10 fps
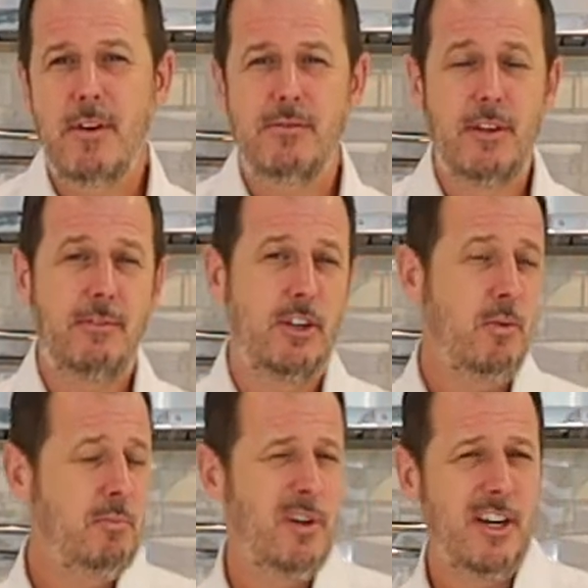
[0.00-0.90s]
except you
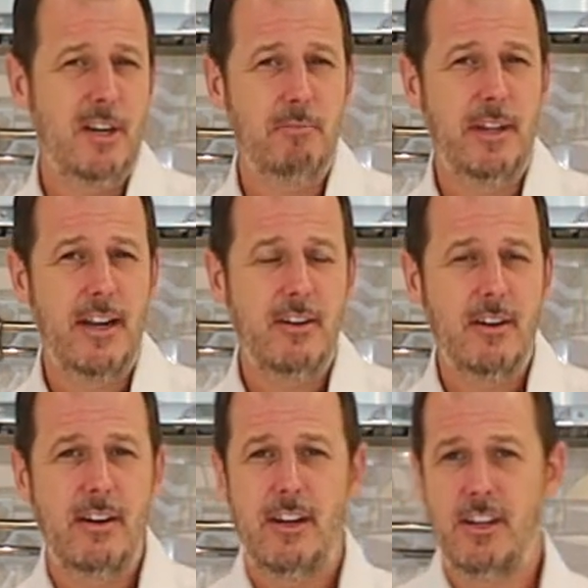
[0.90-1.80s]
don't put it in a
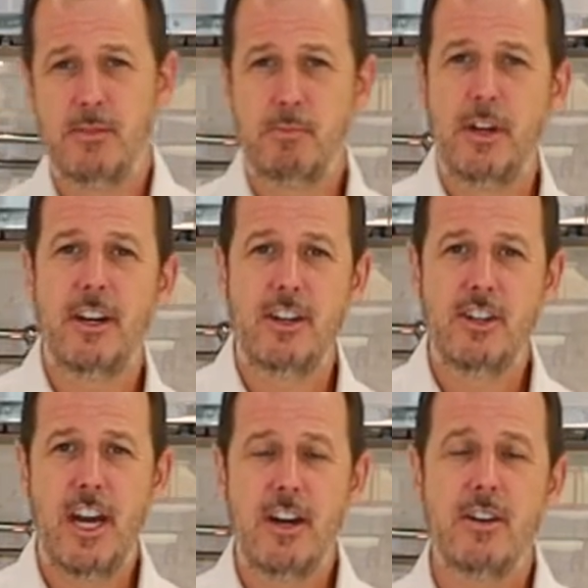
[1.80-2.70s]
blender, you just put it in a
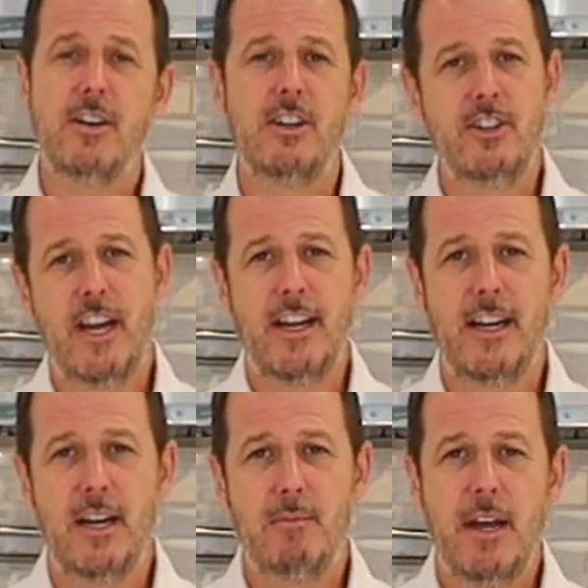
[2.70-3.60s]
shaker and shake it
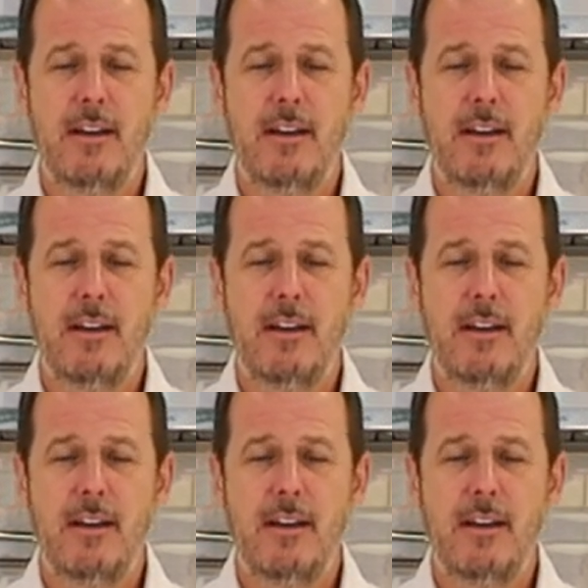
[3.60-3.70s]
up.